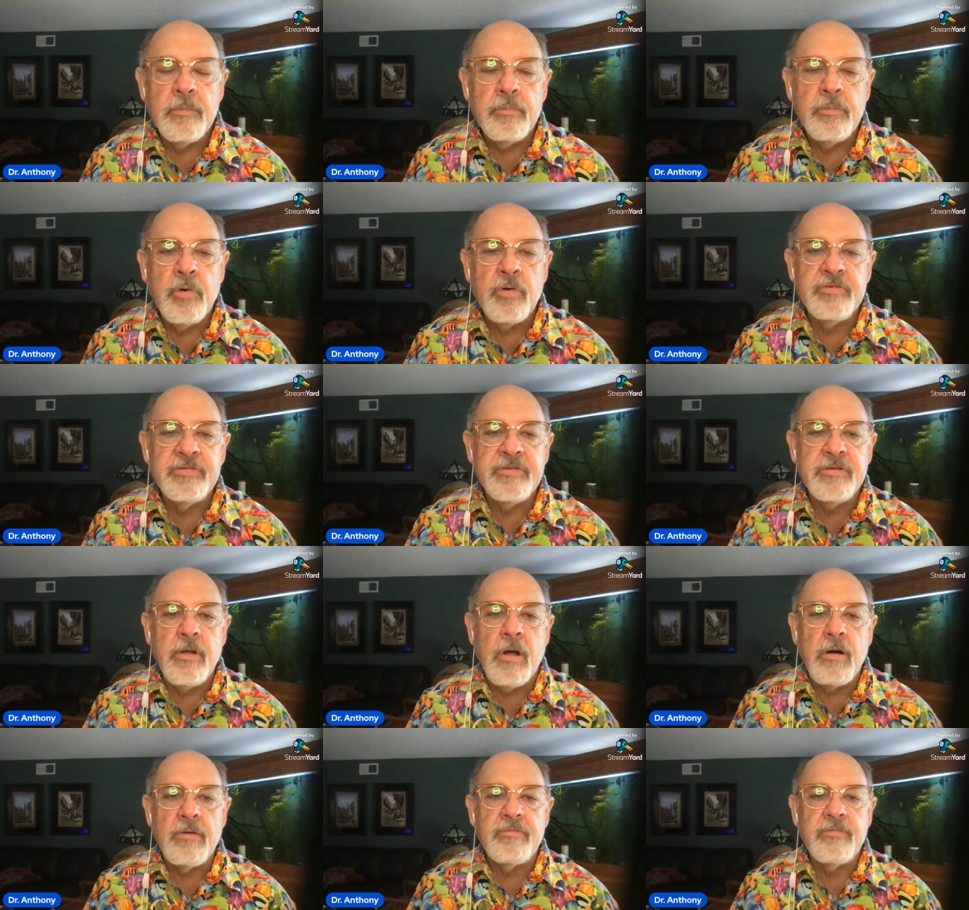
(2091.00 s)
poison
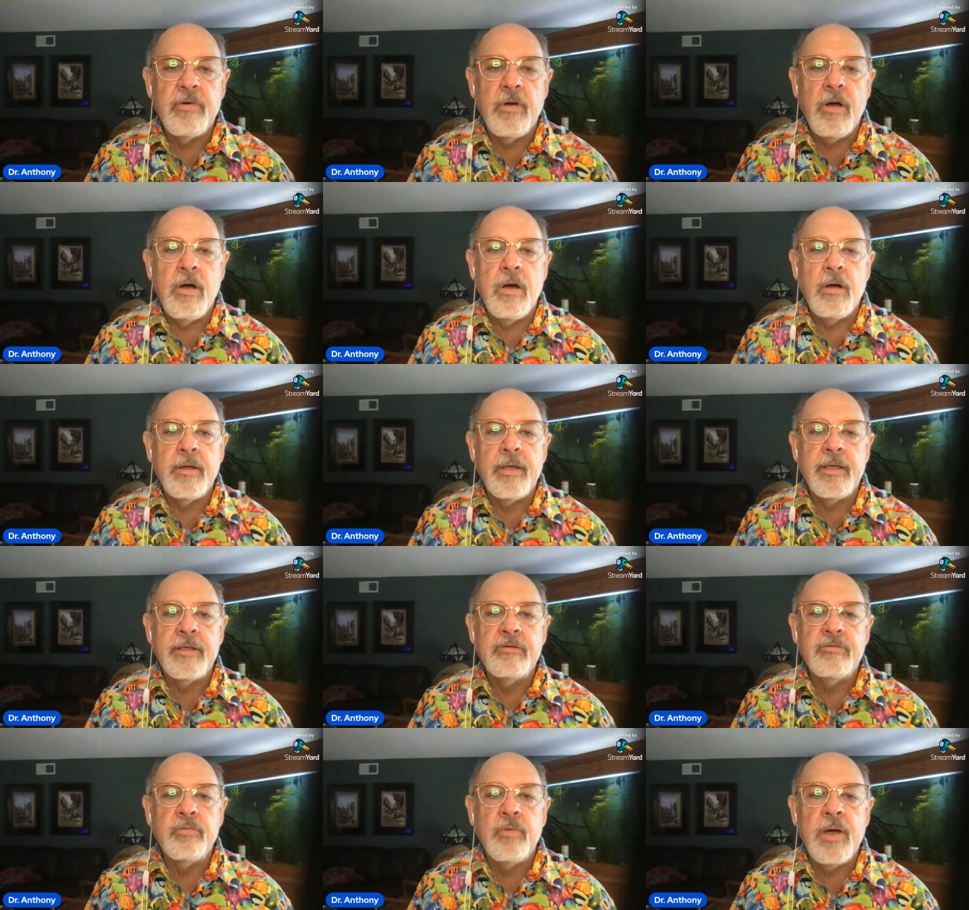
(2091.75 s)
dart frog,
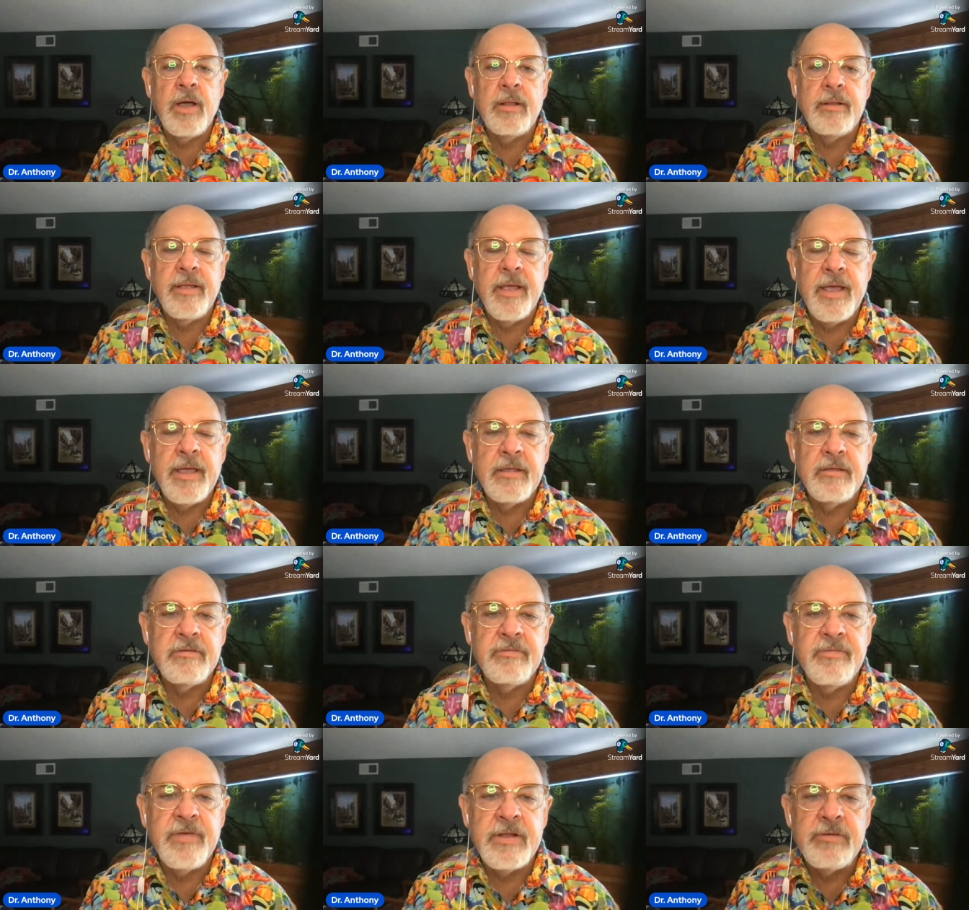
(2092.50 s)
as well
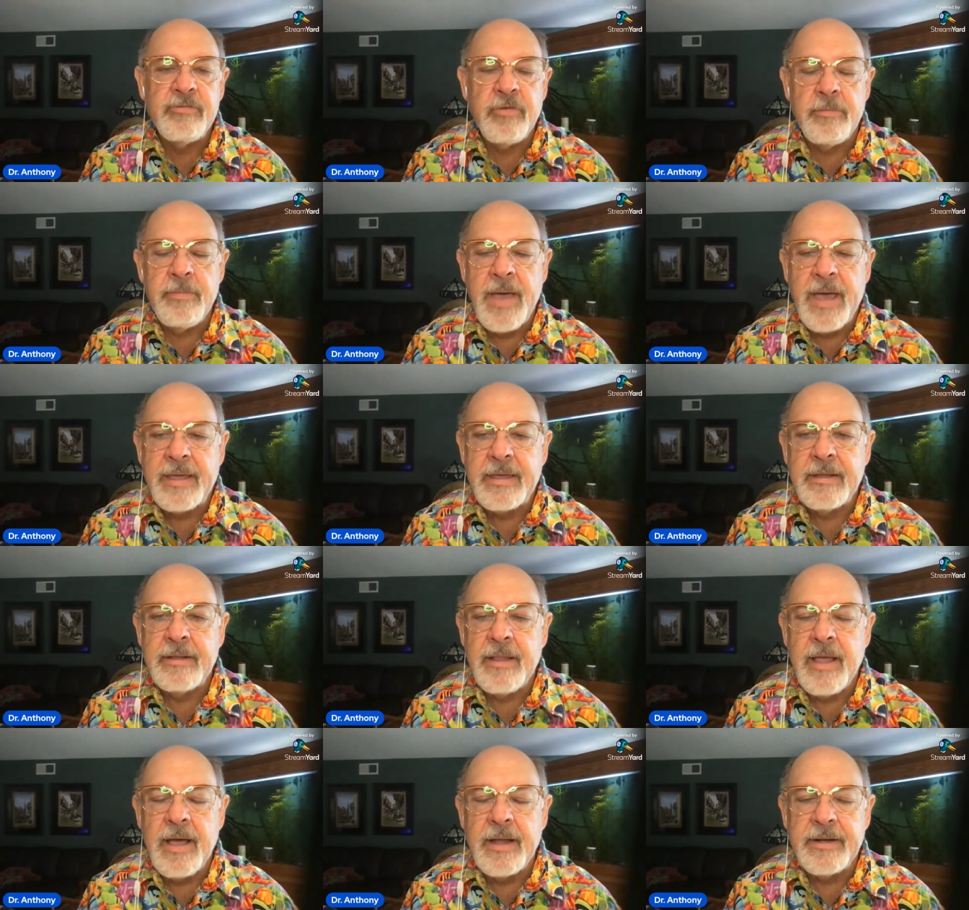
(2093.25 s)
as
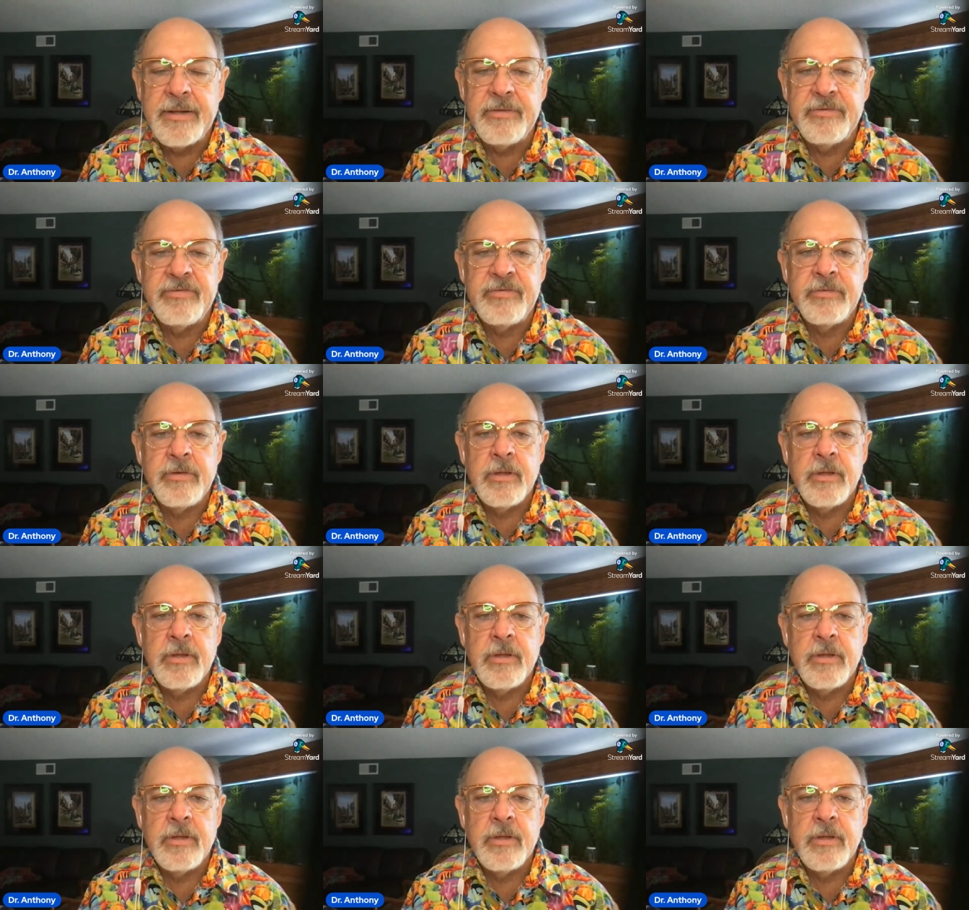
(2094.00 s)
Ventromaculatus.